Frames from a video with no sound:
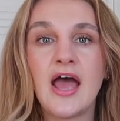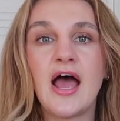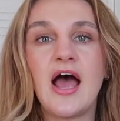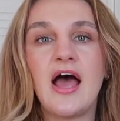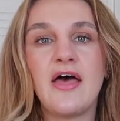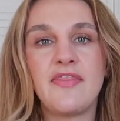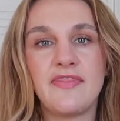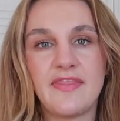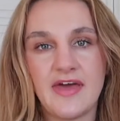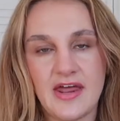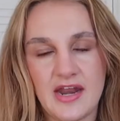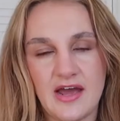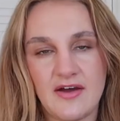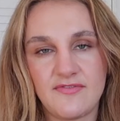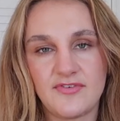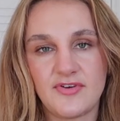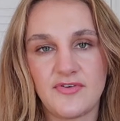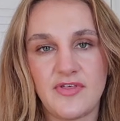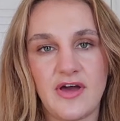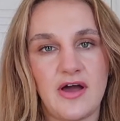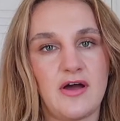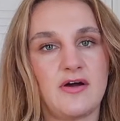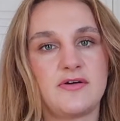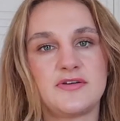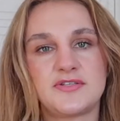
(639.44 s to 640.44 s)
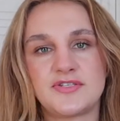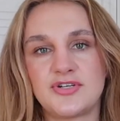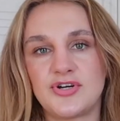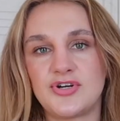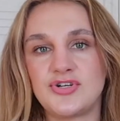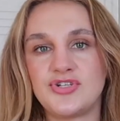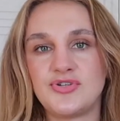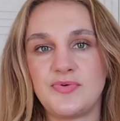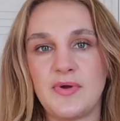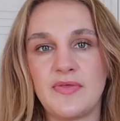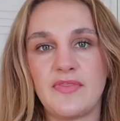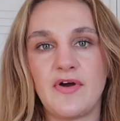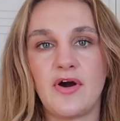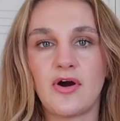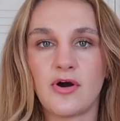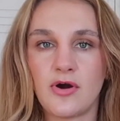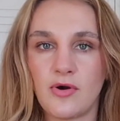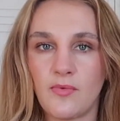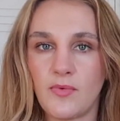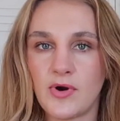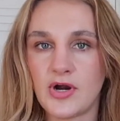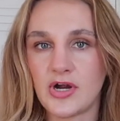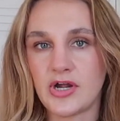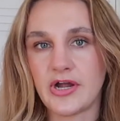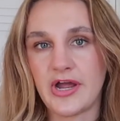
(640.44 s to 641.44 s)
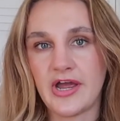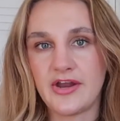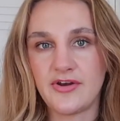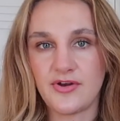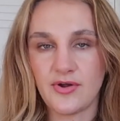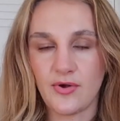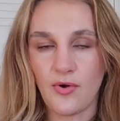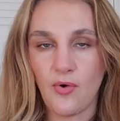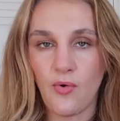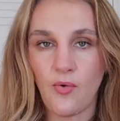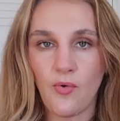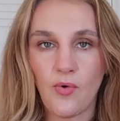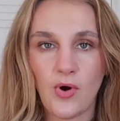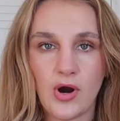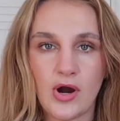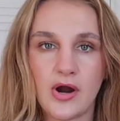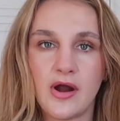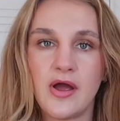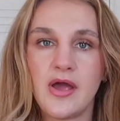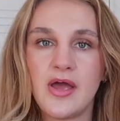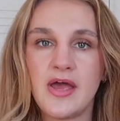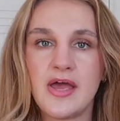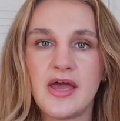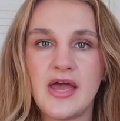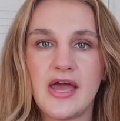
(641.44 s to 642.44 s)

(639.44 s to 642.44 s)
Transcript: and then after that I'll start doing the artwork and decor